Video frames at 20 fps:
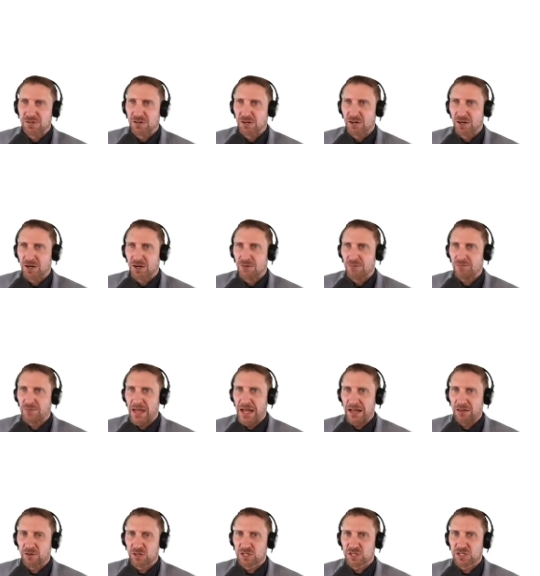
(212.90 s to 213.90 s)

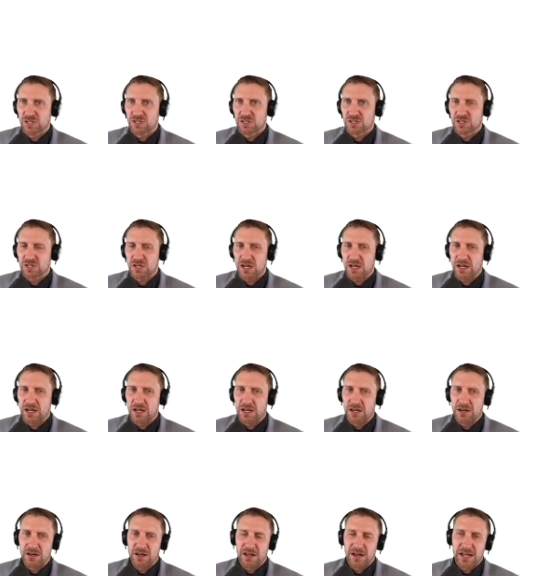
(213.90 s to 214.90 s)
Alex is,
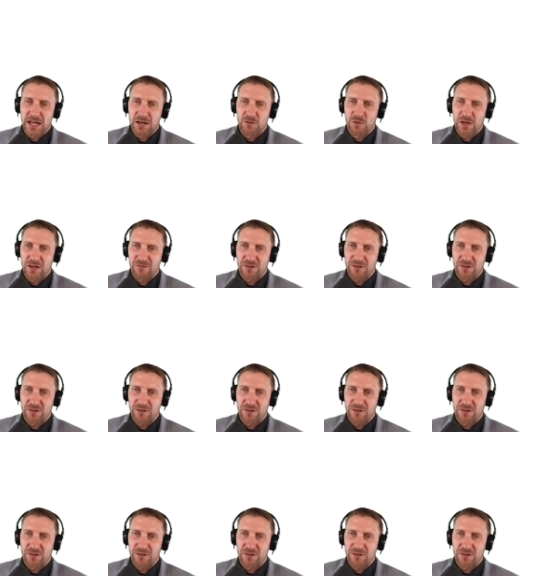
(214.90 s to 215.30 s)
and again, we